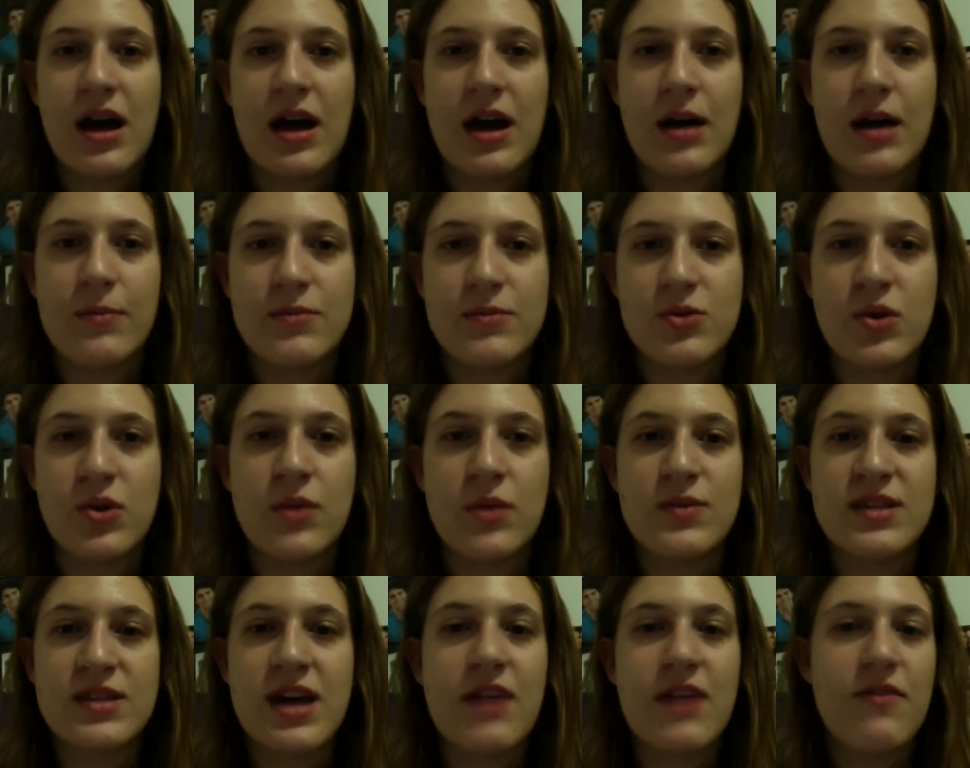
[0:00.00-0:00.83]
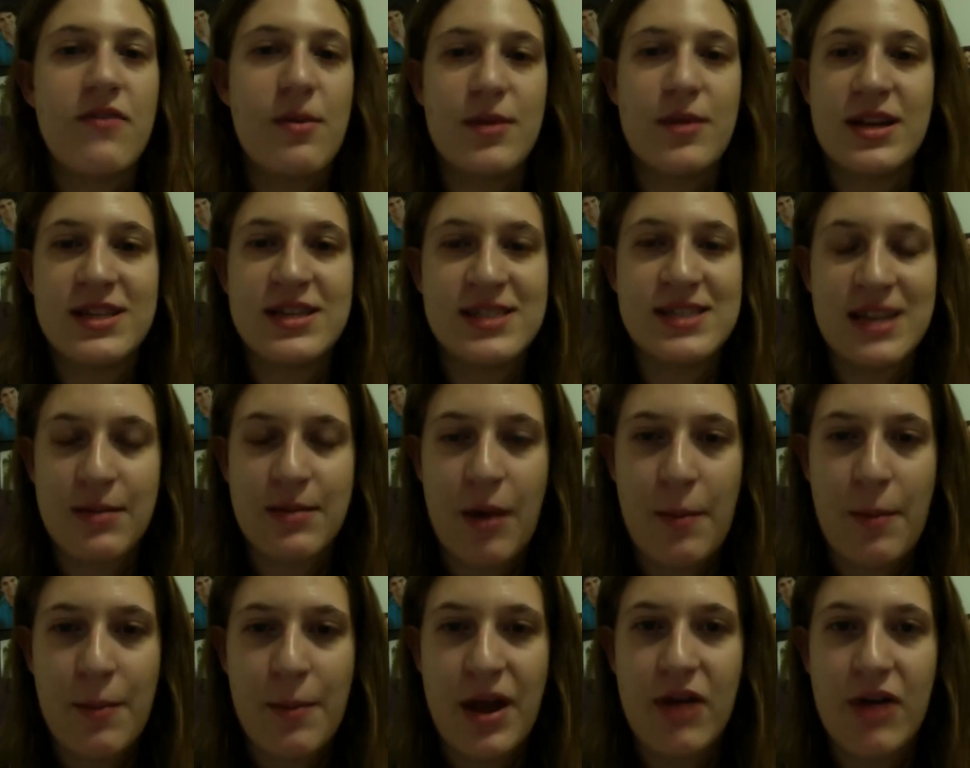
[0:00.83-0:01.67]
So he was kind of reminiscing
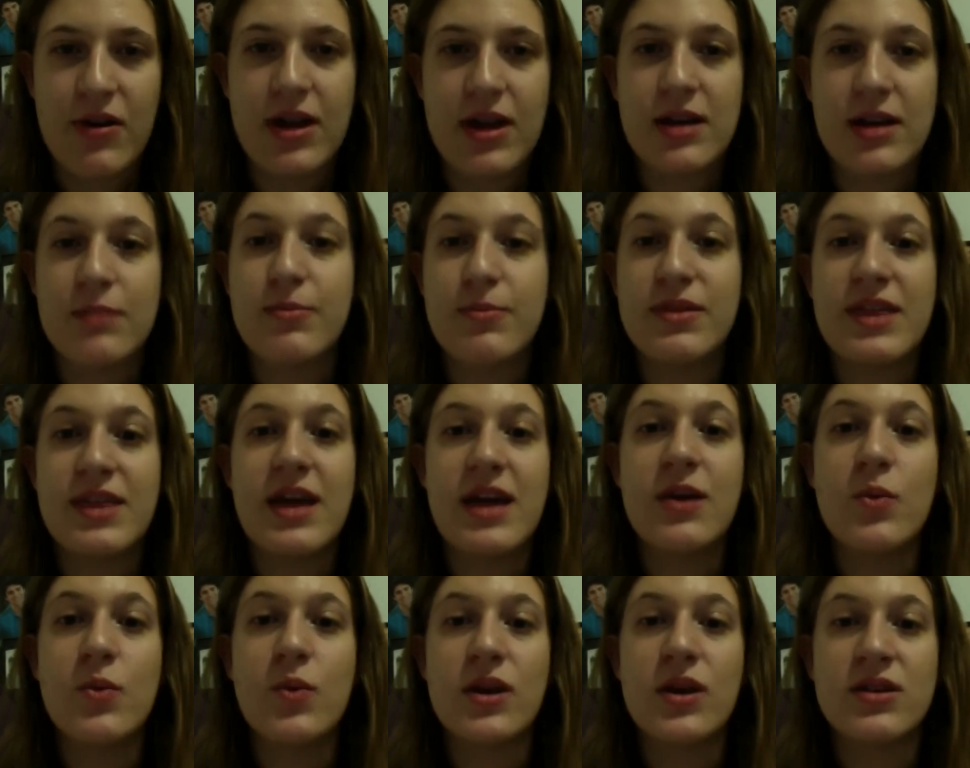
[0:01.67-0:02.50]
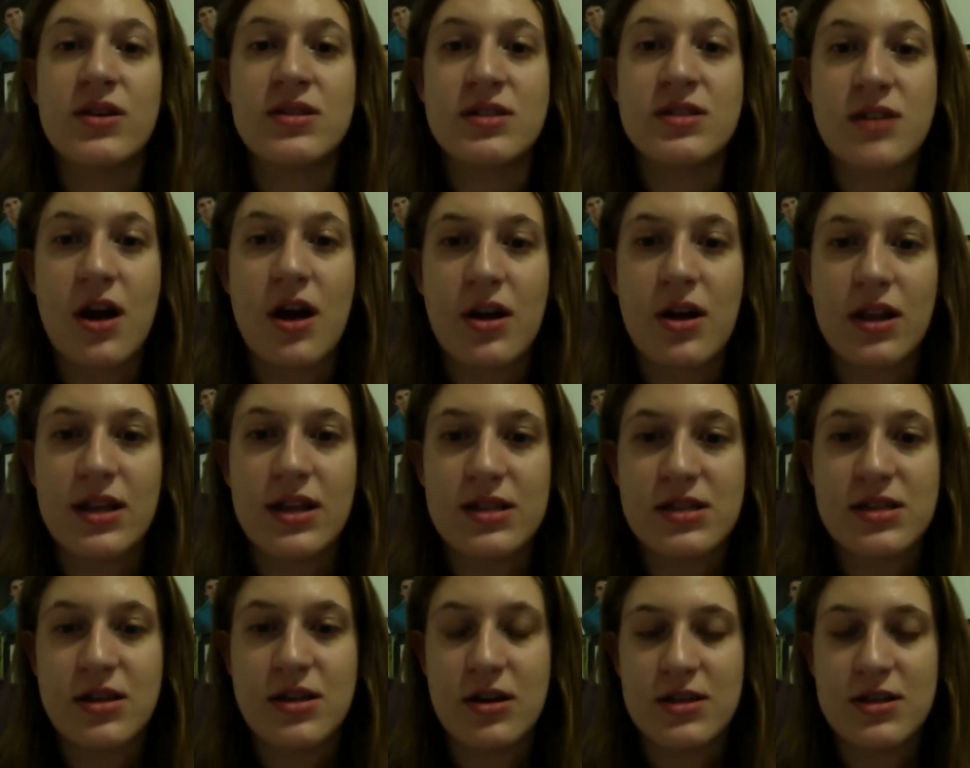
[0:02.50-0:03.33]
about Marion. But then Will
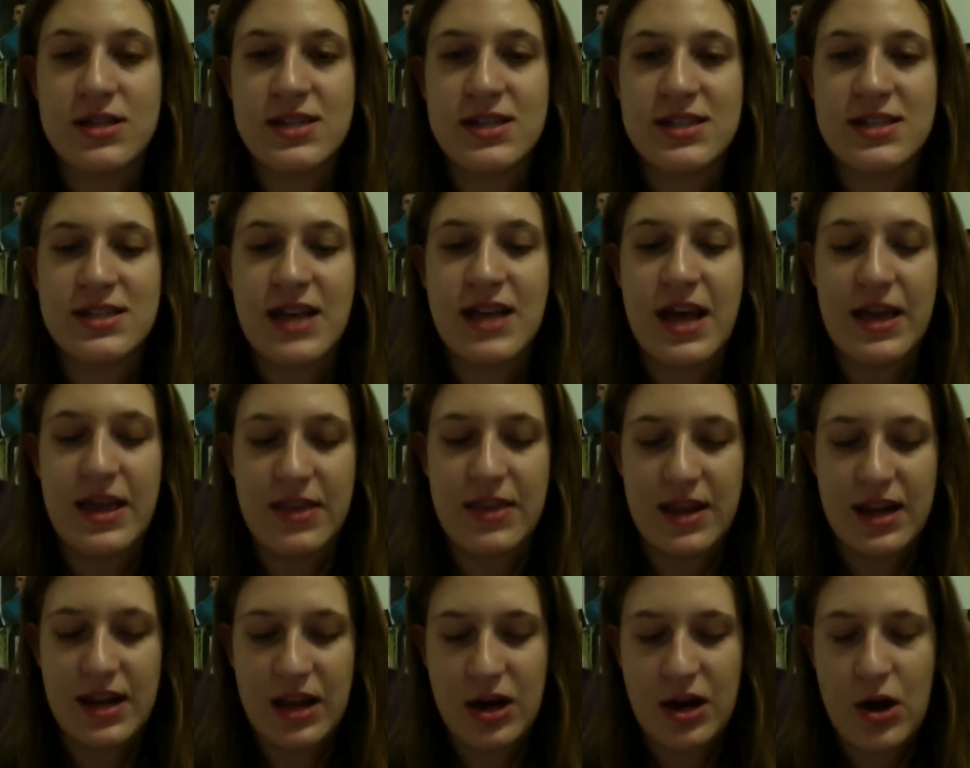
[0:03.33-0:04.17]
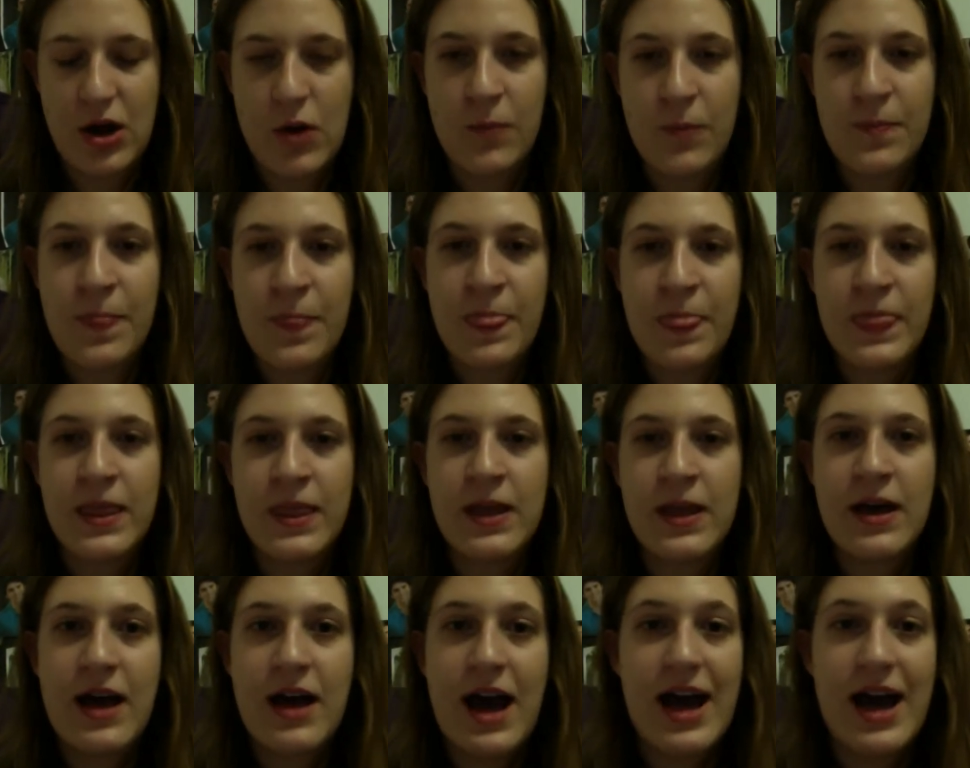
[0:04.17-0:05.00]
Scarlet starts to say that,
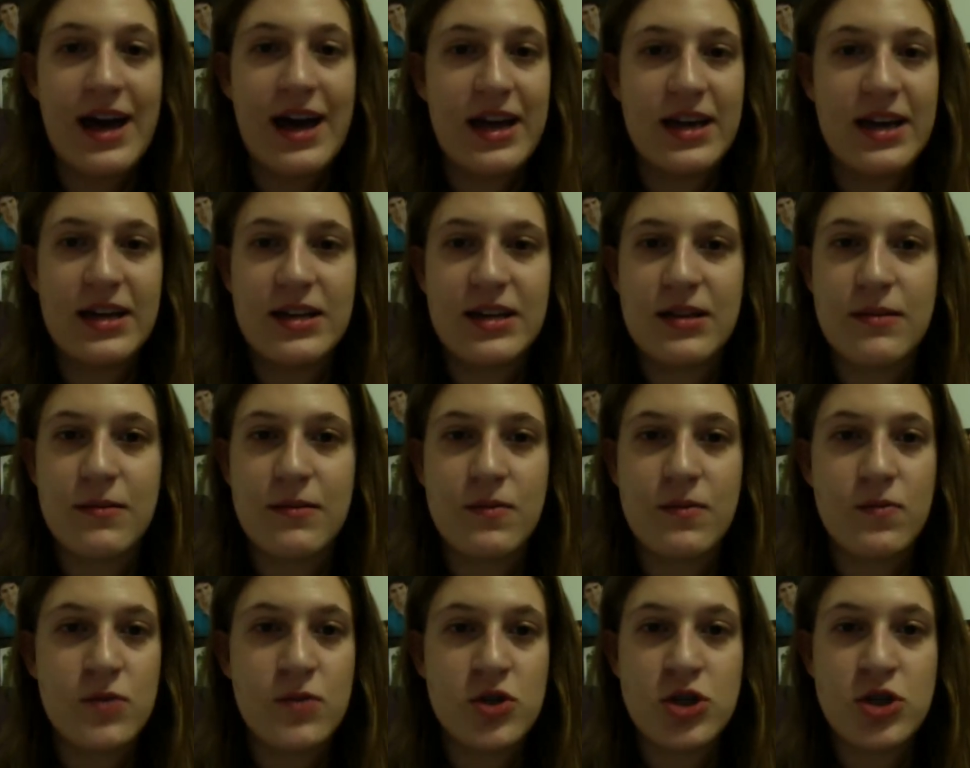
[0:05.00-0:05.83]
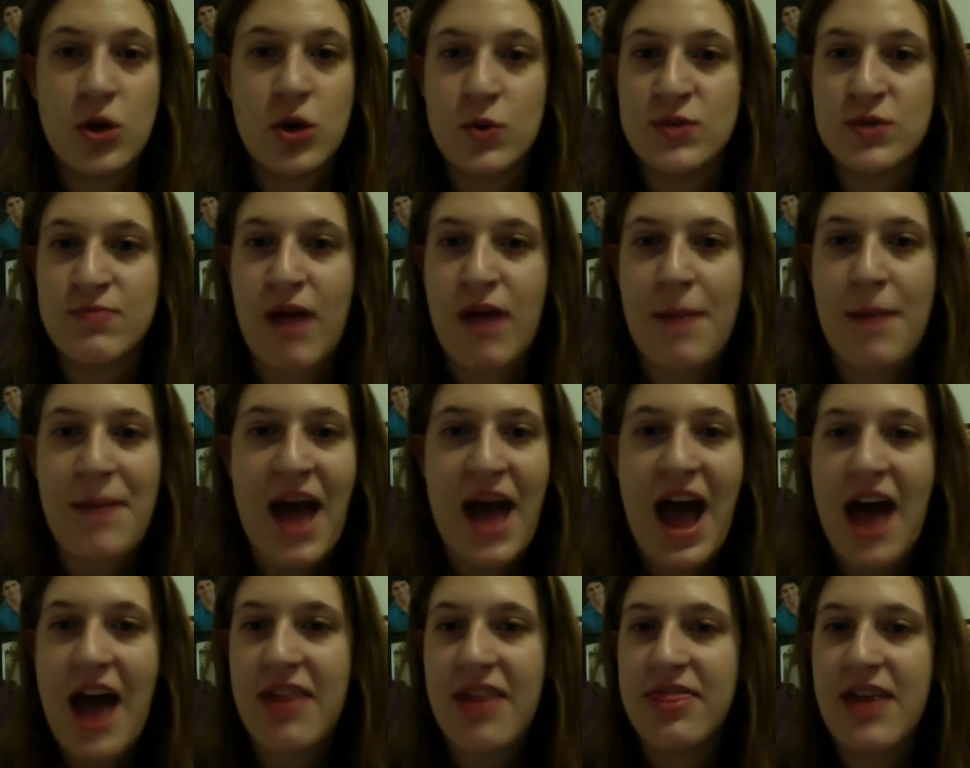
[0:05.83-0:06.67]
I chose my path,